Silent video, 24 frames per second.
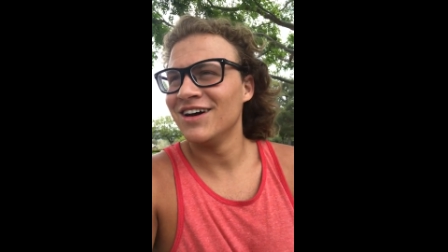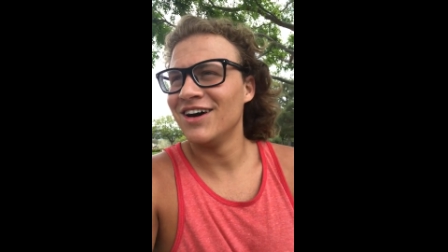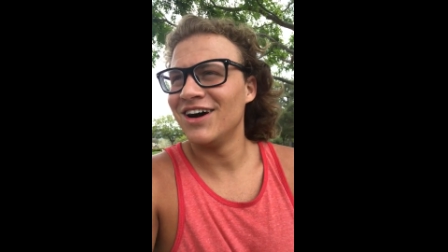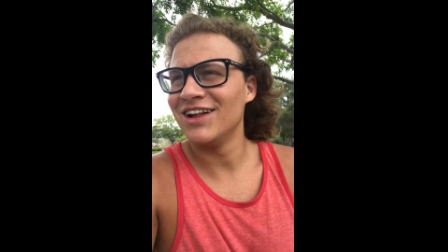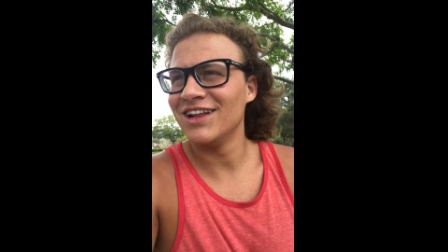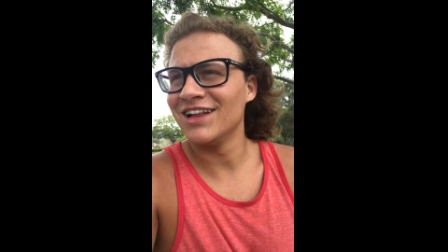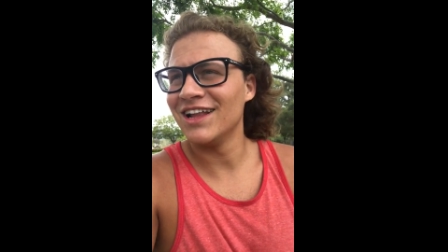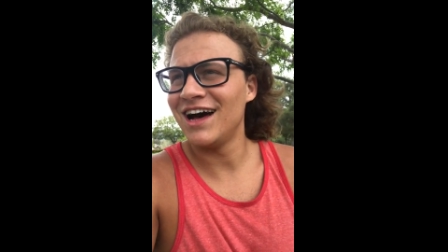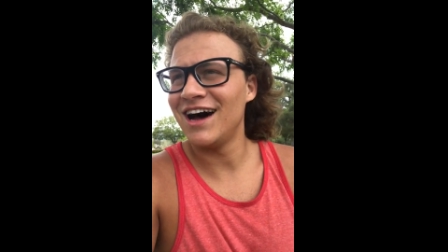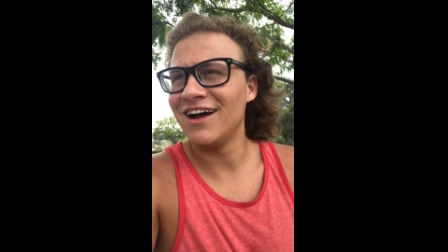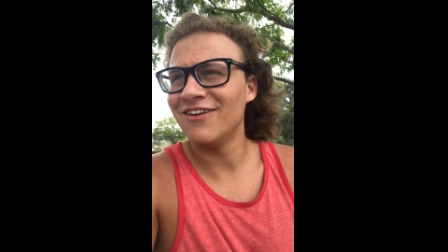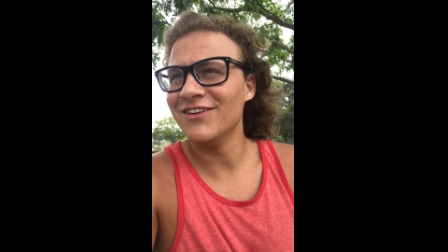
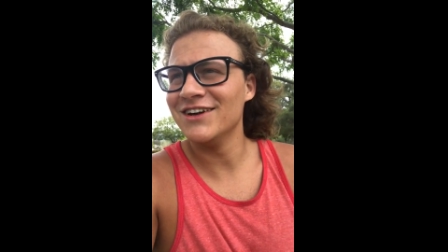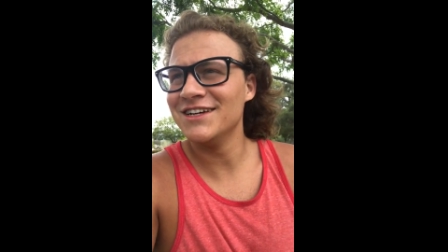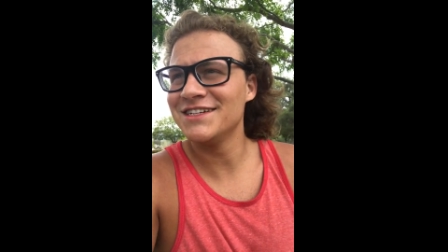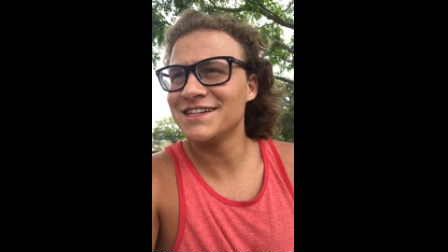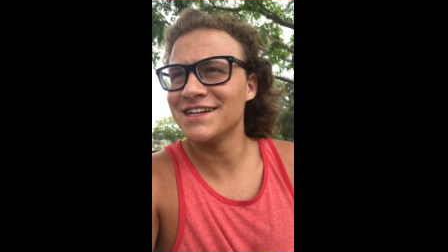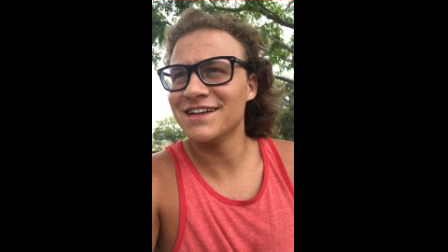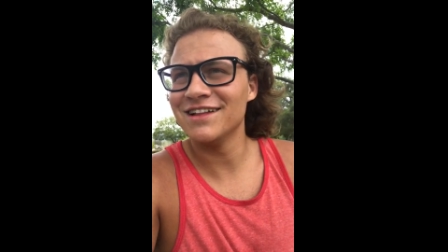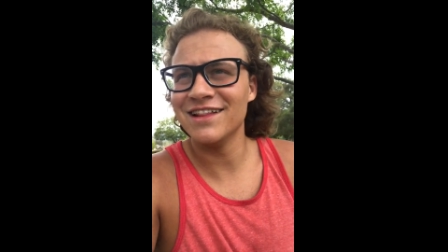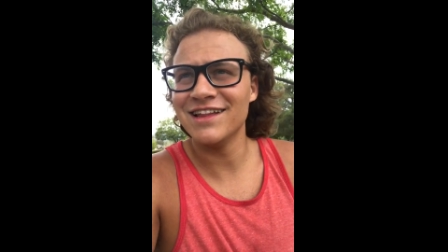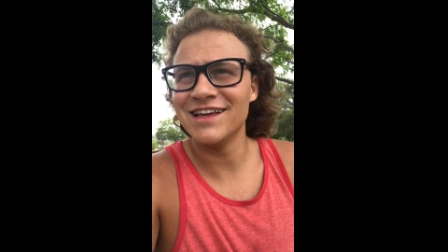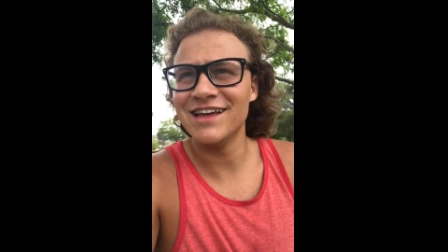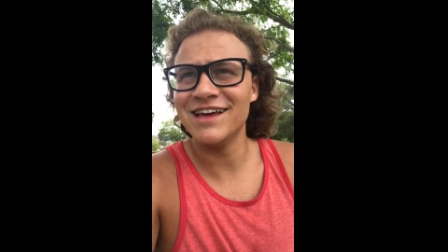a lot
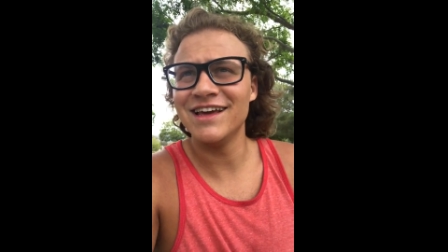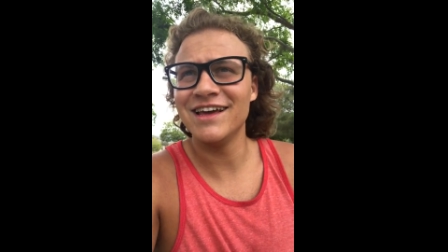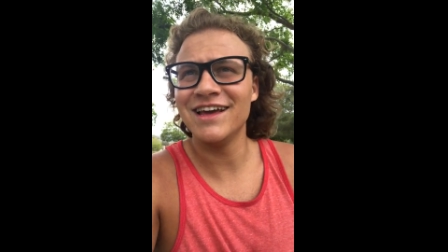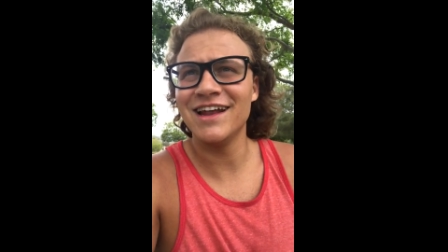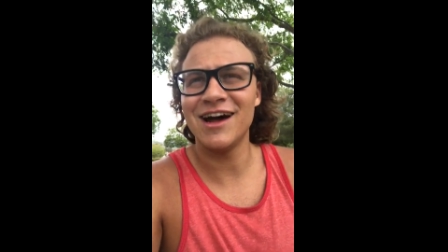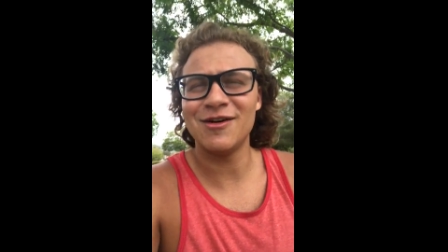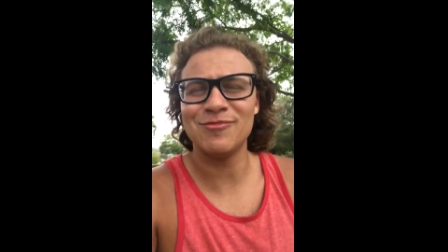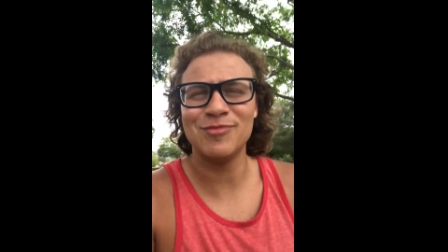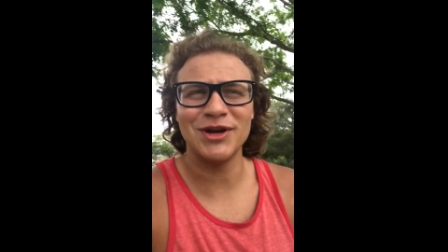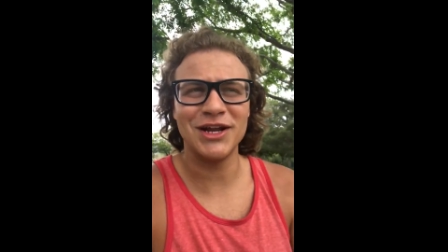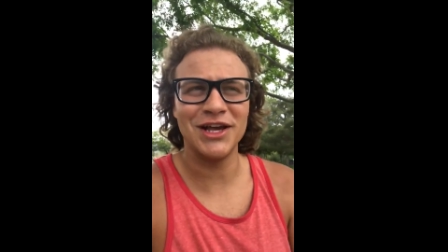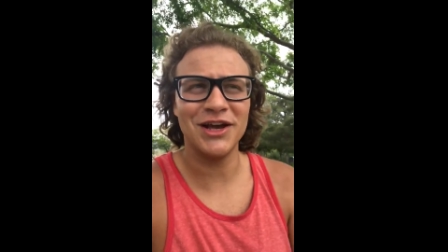recently,
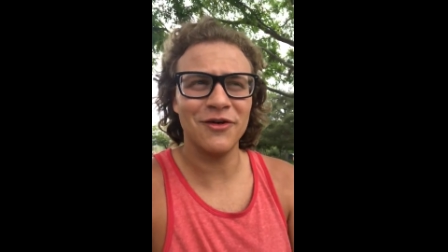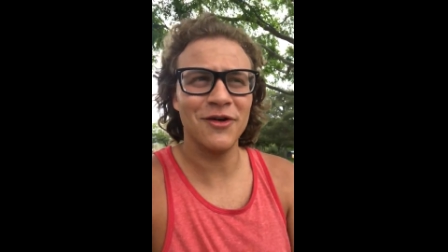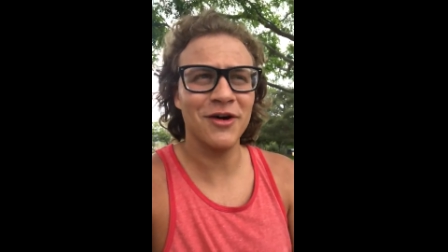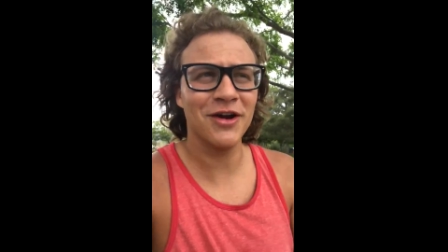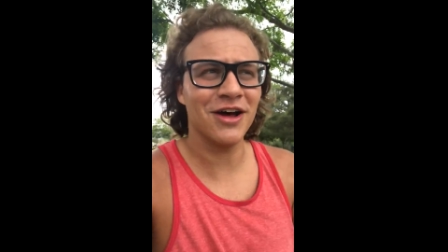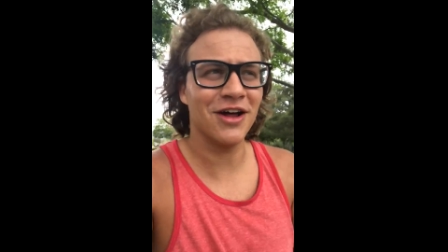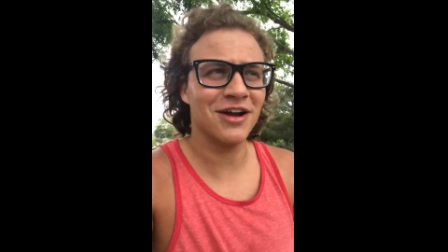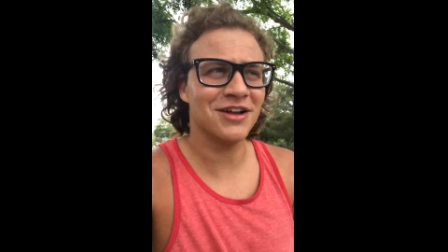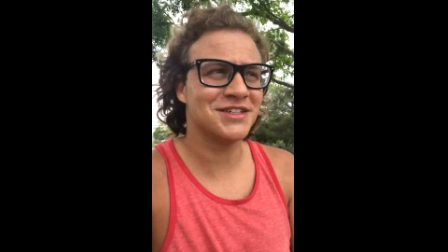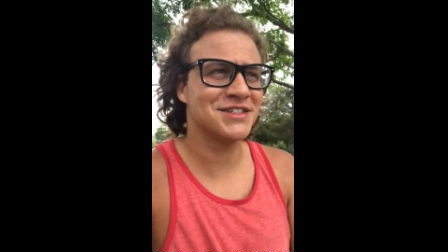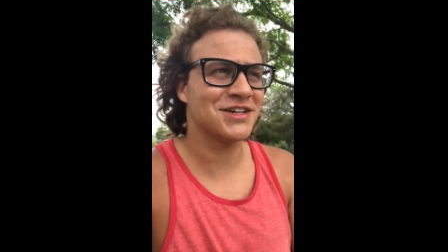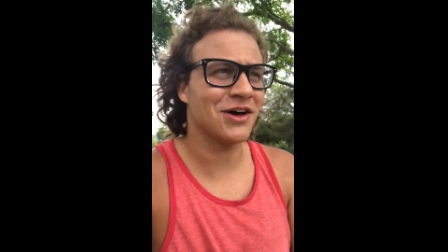and I've been going
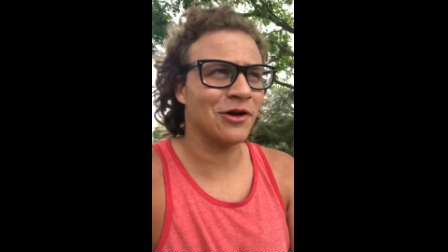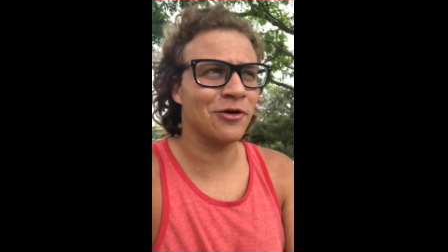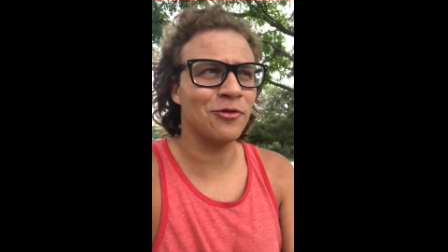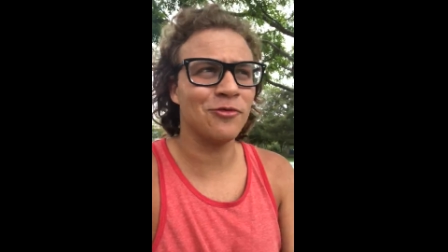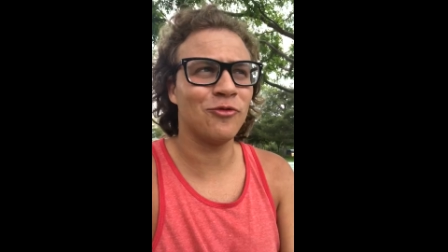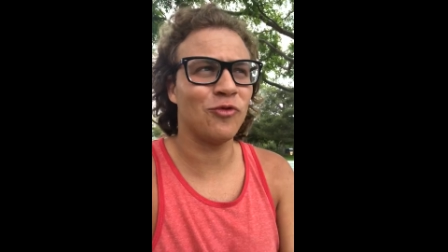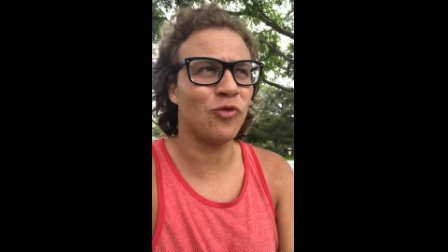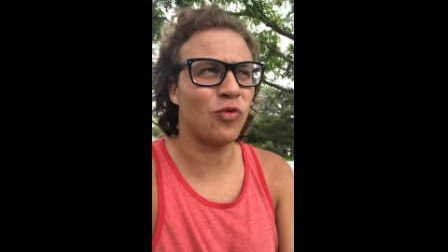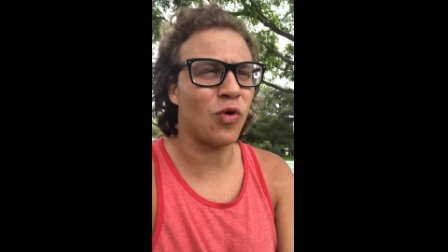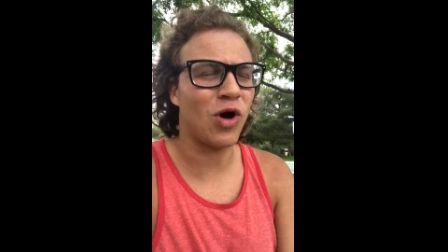on a ton of